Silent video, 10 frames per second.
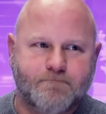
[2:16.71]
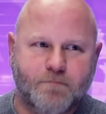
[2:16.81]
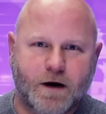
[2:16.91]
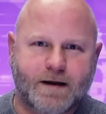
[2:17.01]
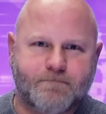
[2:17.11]

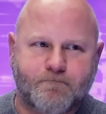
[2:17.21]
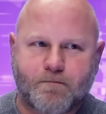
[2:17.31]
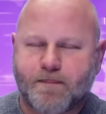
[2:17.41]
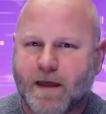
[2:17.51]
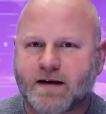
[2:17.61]
But
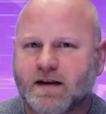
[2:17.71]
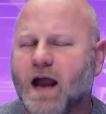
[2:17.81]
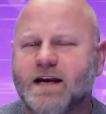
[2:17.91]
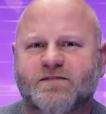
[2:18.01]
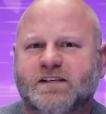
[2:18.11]
that
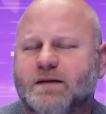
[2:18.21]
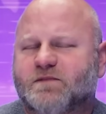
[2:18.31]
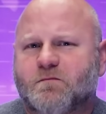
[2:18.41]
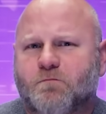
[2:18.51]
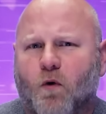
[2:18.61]
kind of
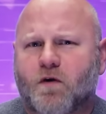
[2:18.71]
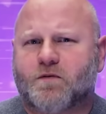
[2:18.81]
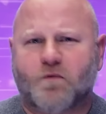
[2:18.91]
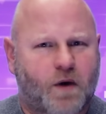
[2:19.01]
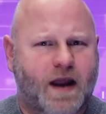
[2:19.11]
seems
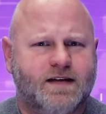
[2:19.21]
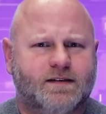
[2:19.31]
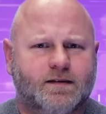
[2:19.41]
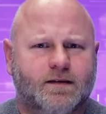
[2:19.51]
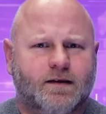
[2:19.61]
important,
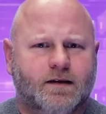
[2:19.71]
right?